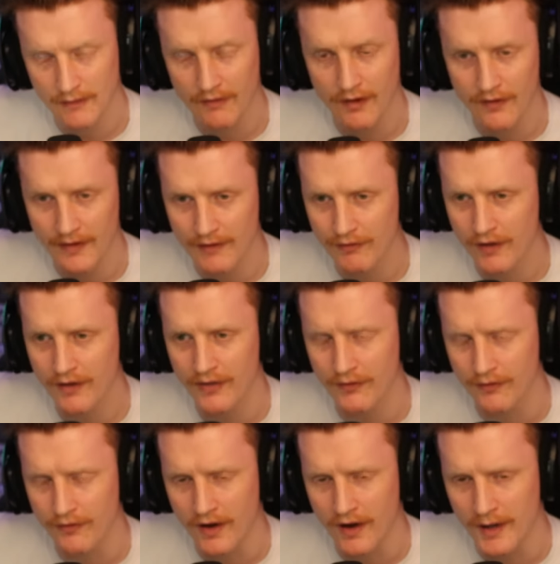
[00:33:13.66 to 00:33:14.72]
They've got the
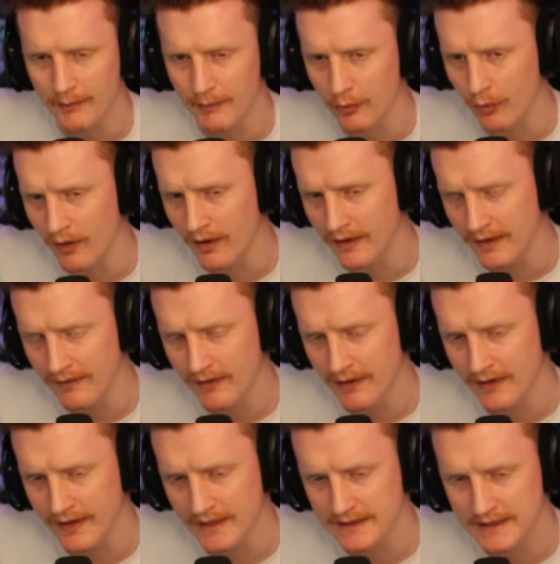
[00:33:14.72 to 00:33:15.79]
vibe right. They've got
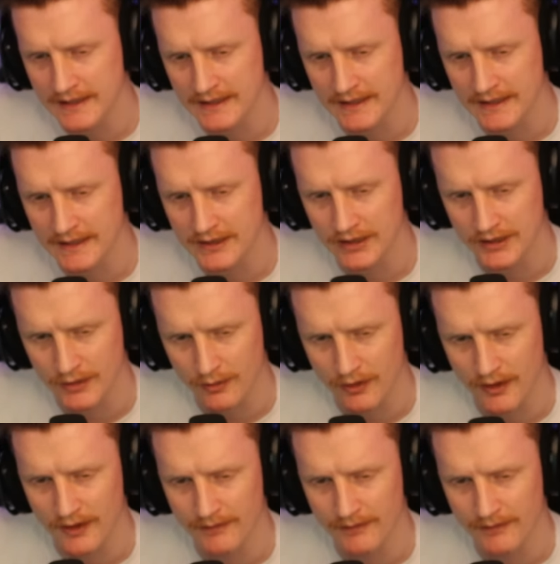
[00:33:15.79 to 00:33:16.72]
the aesthetic just right.